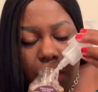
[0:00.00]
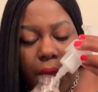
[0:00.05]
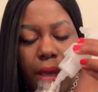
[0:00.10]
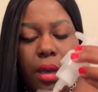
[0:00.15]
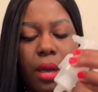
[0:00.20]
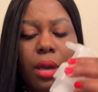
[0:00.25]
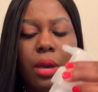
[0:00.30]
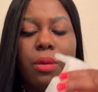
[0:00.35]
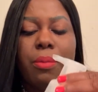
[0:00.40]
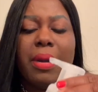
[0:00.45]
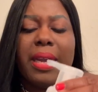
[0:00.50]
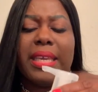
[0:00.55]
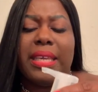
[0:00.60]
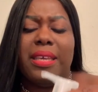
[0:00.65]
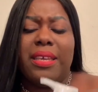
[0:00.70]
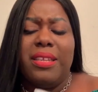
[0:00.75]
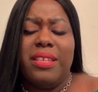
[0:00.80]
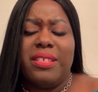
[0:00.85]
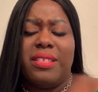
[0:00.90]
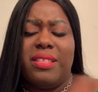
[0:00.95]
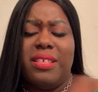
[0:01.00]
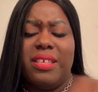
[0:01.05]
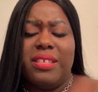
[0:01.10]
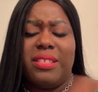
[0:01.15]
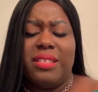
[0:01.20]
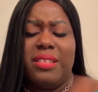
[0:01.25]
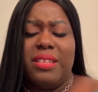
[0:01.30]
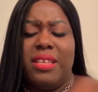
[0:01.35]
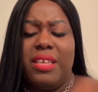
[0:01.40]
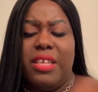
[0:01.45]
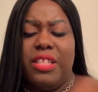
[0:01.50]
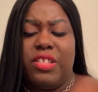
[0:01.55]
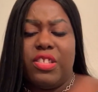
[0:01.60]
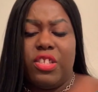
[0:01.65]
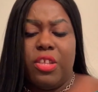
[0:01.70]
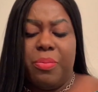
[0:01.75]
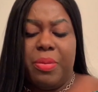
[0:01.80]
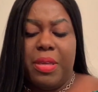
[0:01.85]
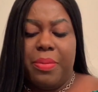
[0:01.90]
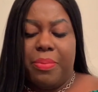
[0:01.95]
Oh my goodness, this needs
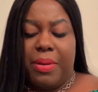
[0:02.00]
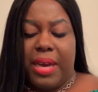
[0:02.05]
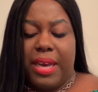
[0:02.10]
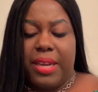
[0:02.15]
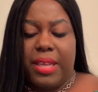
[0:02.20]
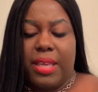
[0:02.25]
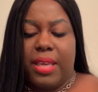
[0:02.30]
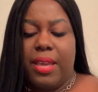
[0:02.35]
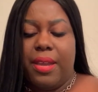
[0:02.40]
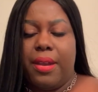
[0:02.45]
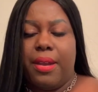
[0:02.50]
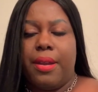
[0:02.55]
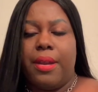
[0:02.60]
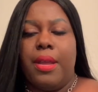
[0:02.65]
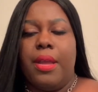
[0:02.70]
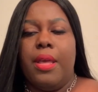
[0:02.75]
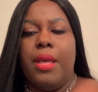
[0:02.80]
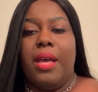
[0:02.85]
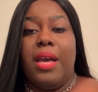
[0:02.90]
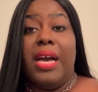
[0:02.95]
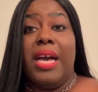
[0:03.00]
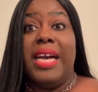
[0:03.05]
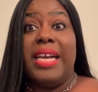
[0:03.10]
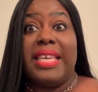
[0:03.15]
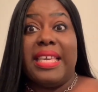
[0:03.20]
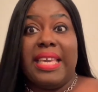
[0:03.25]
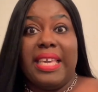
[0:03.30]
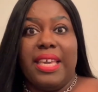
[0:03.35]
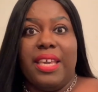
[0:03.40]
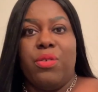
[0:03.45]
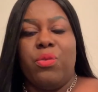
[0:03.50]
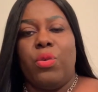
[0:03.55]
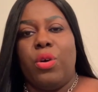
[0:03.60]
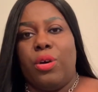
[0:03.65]
to be body care again.